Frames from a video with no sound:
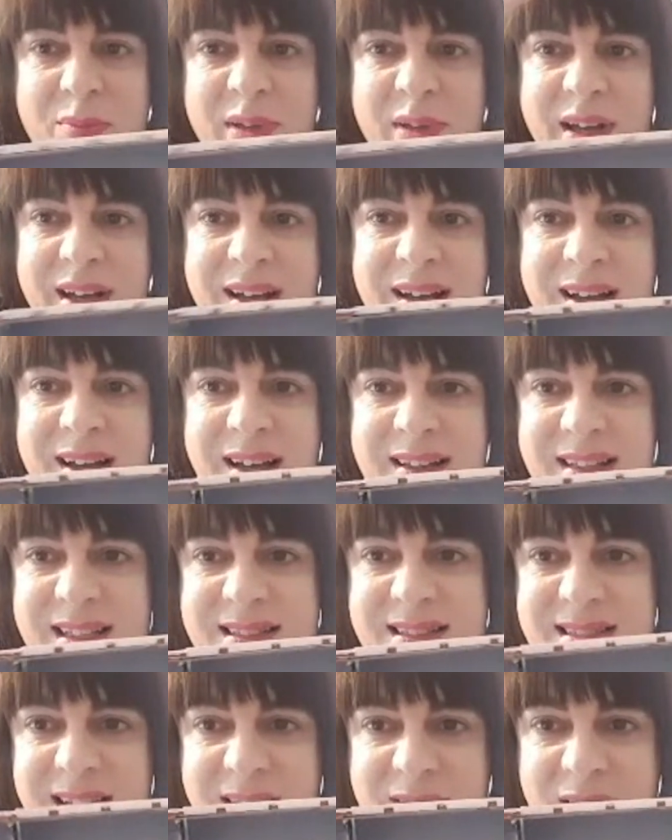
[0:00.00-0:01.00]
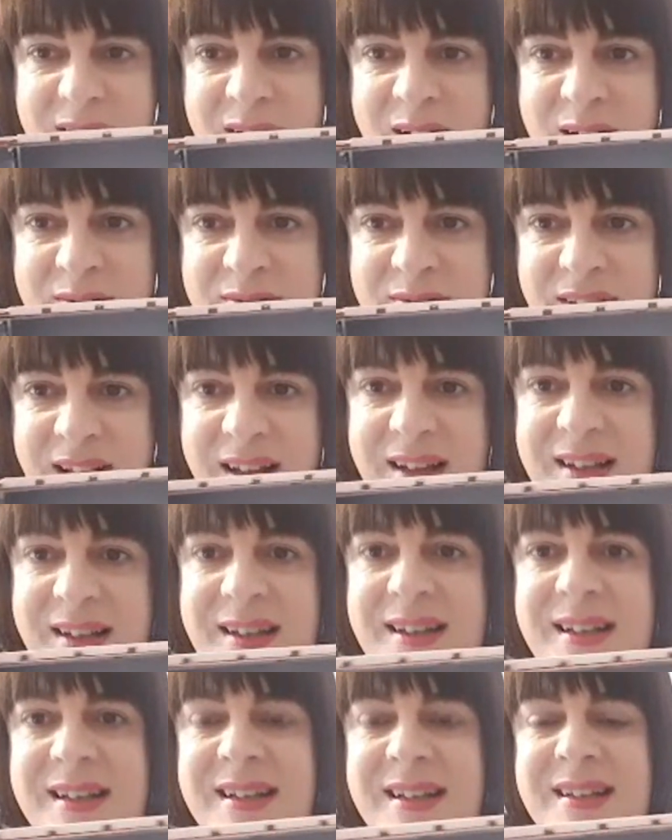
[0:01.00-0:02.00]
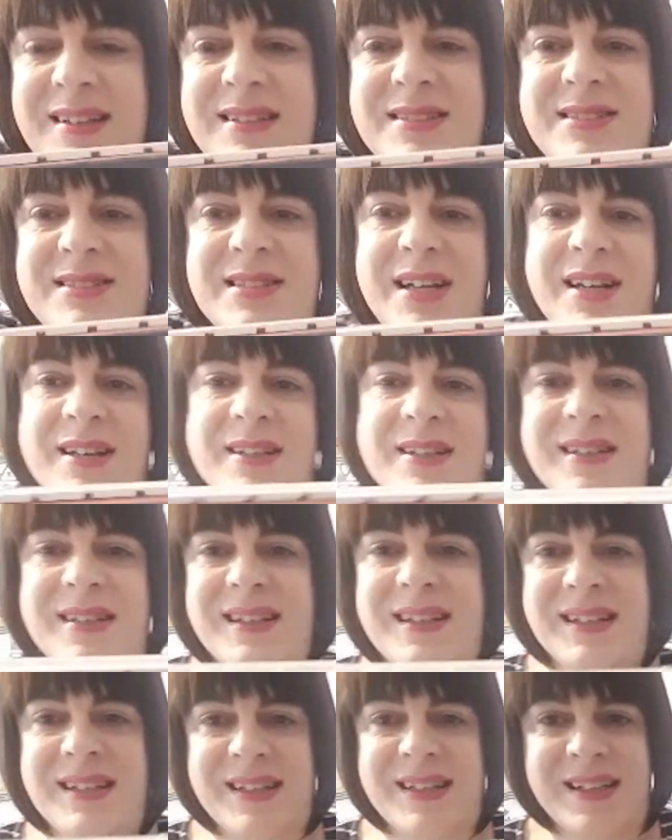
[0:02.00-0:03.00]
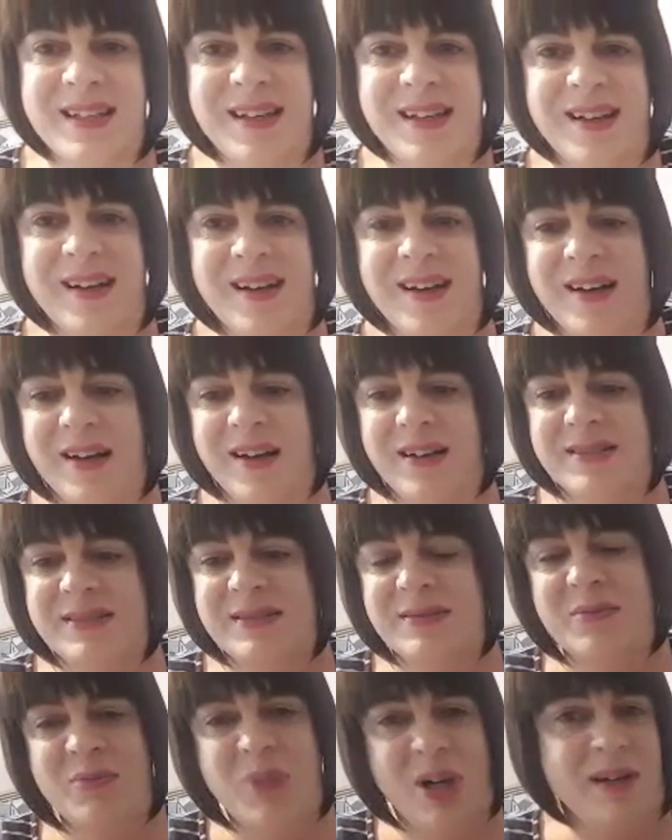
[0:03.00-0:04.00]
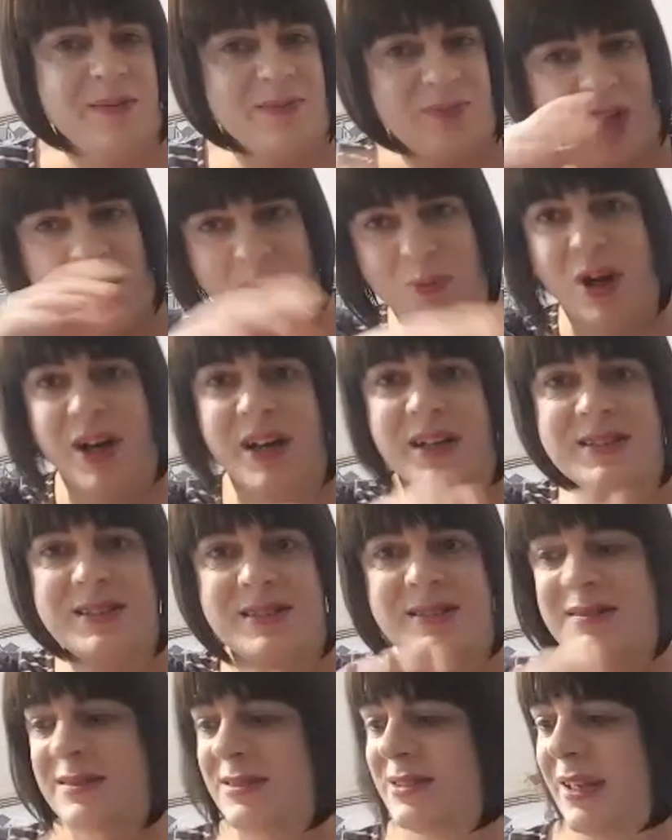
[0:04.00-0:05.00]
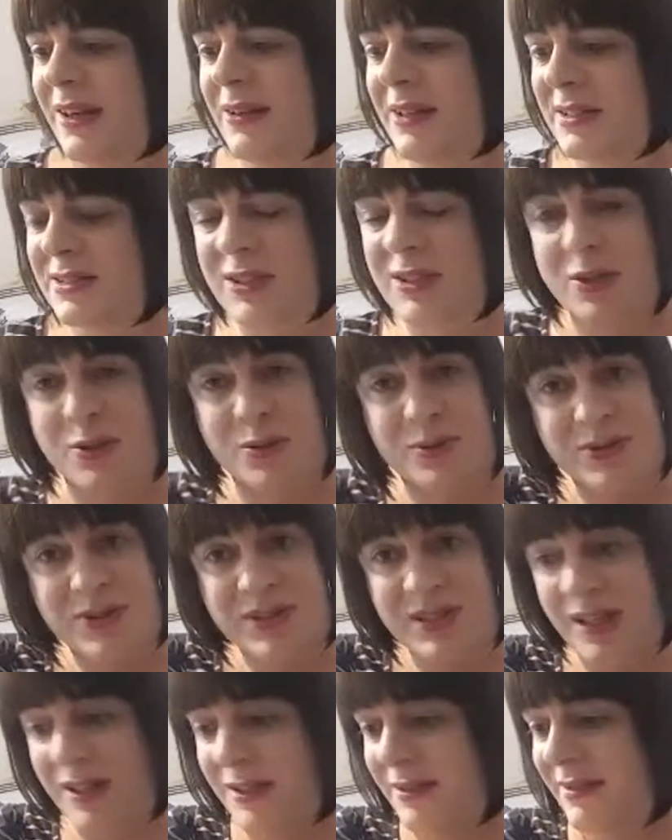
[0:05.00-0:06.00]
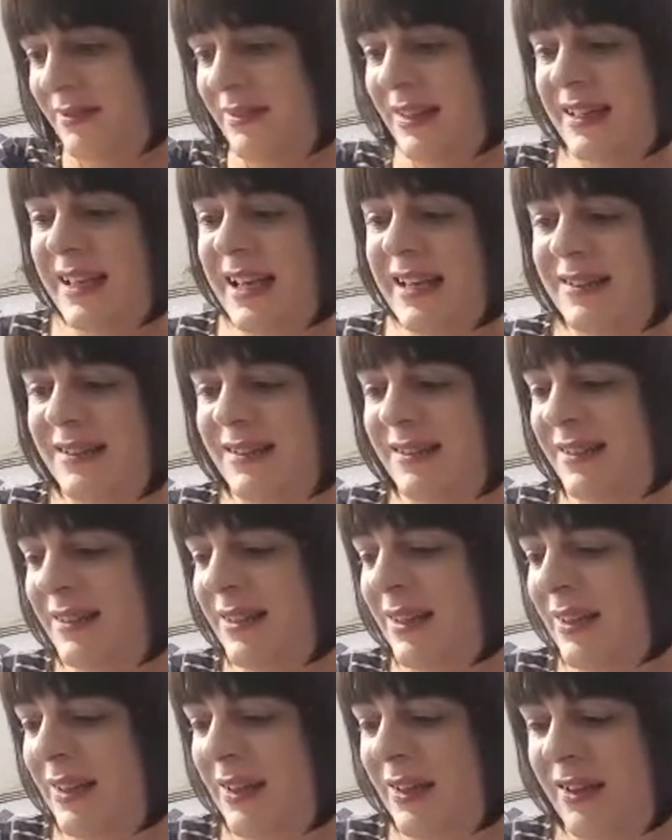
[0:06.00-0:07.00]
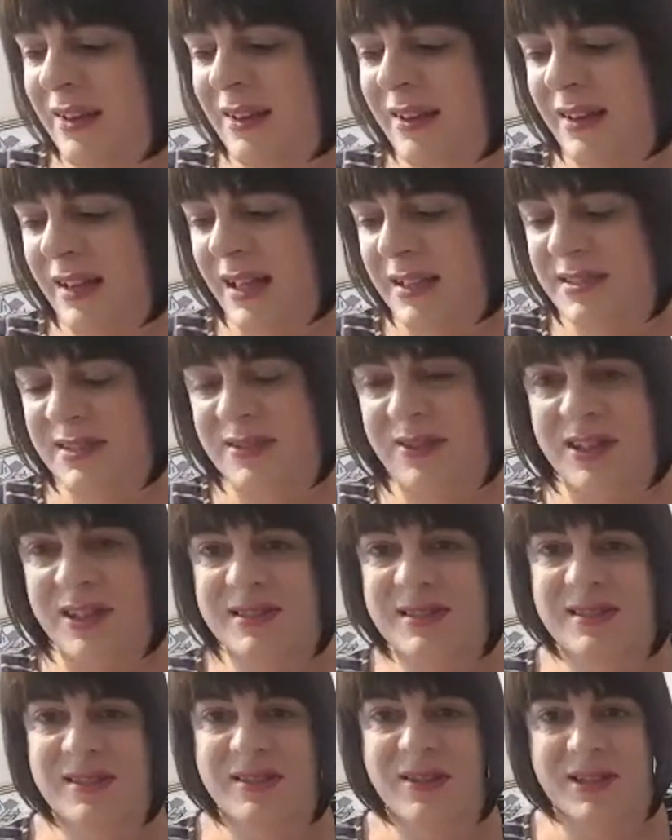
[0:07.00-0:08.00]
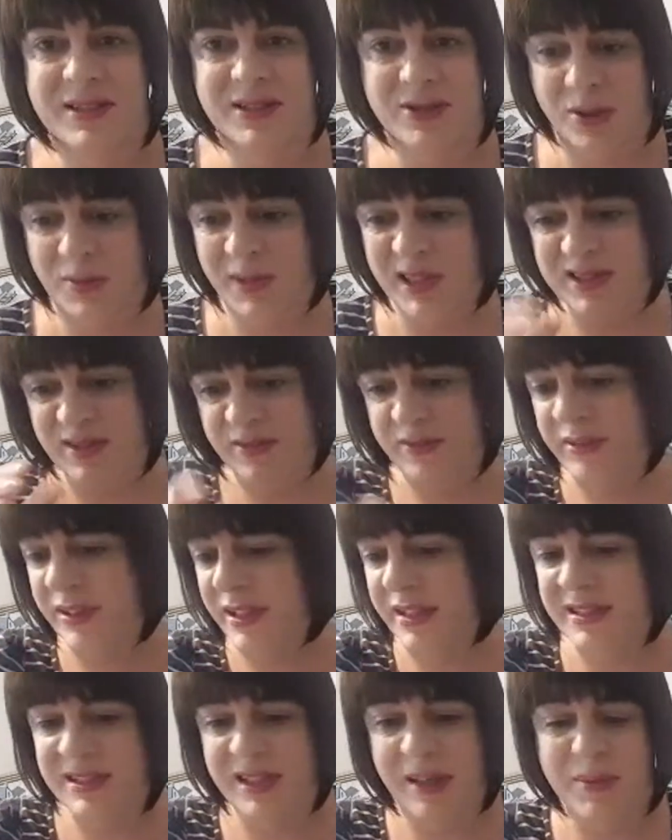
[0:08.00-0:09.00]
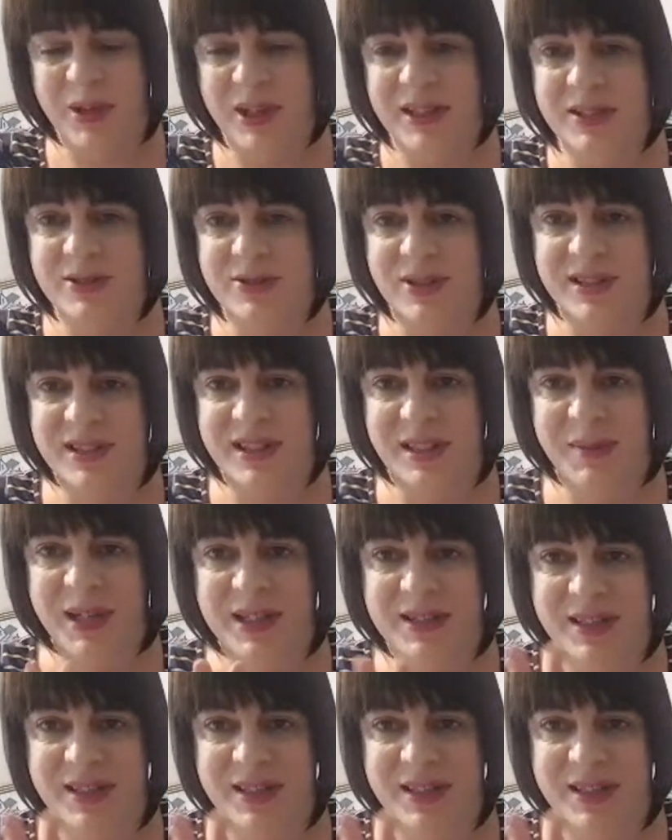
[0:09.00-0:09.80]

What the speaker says: bit, and there's the other half there. So. But it works, so that's cool. So again, that's a nice job. It isn't finished yet by any stretch of the